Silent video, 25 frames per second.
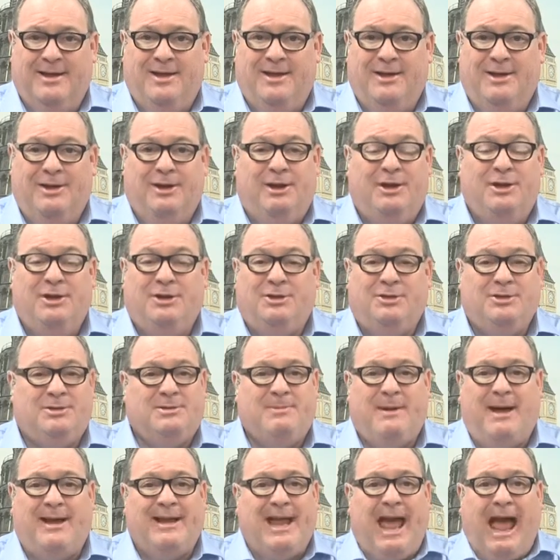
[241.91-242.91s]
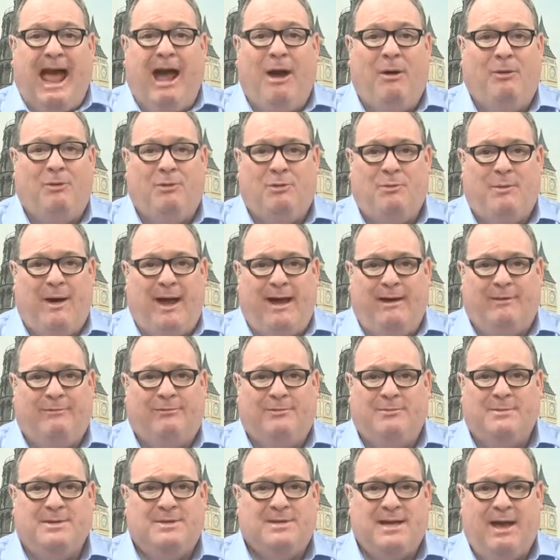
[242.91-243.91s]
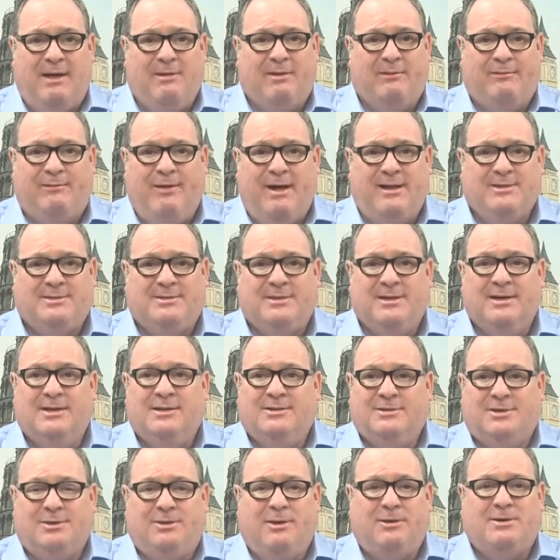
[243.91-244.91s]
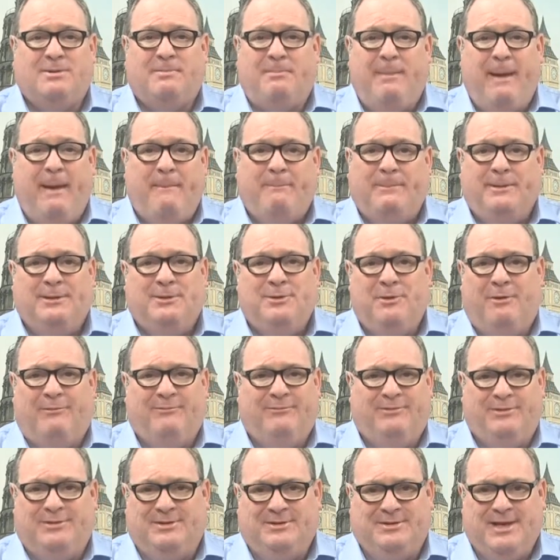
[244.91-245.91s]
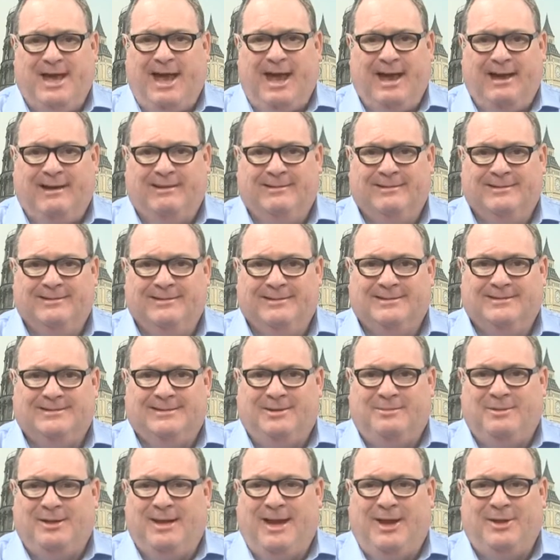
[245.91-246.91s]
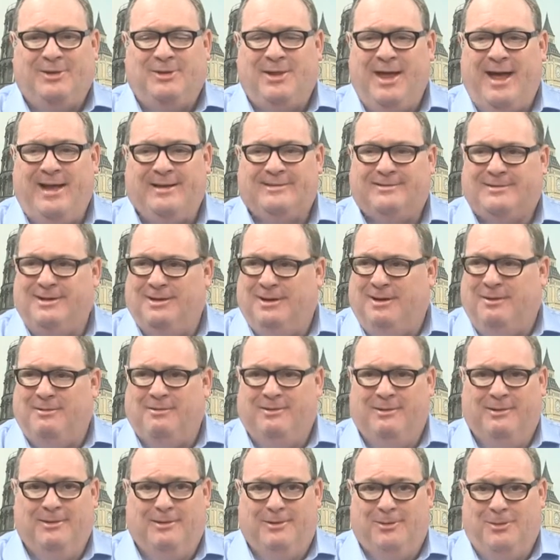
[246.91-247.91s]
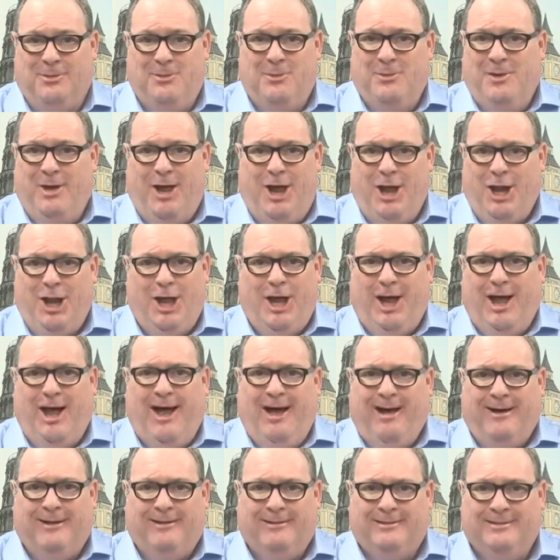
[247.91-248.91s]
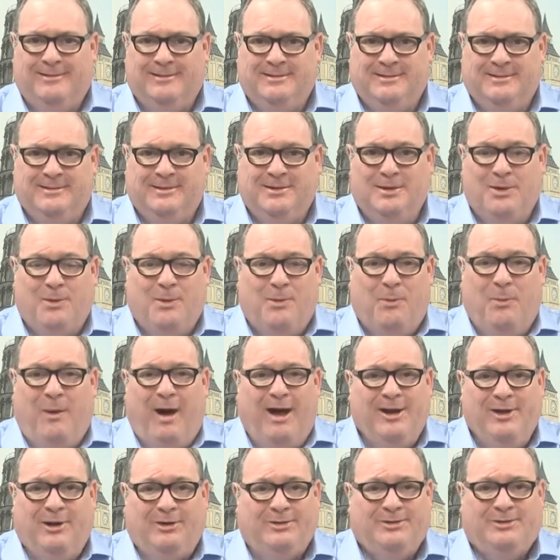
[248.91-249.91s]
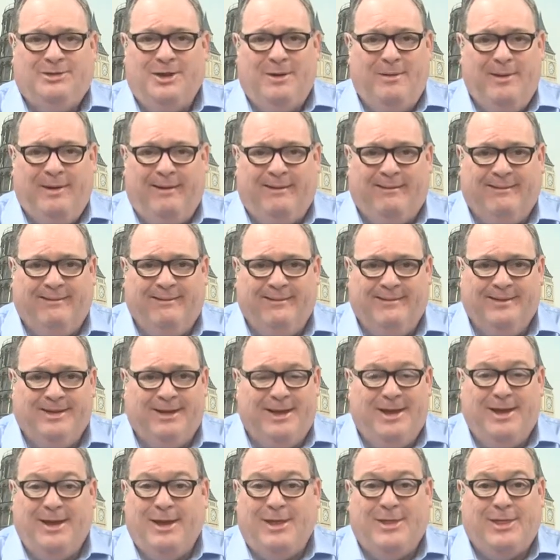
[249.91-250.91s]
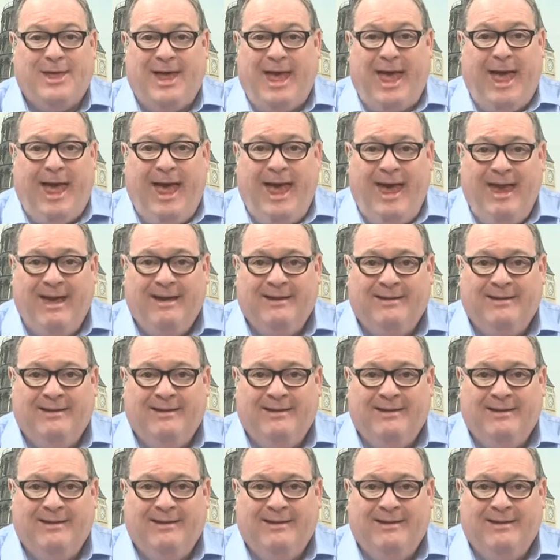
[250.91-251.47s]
You're just about an hour away from the south of France, so go to Perpignan for the day, somewhere like that. You know, ooh la la, why not do it? You're there.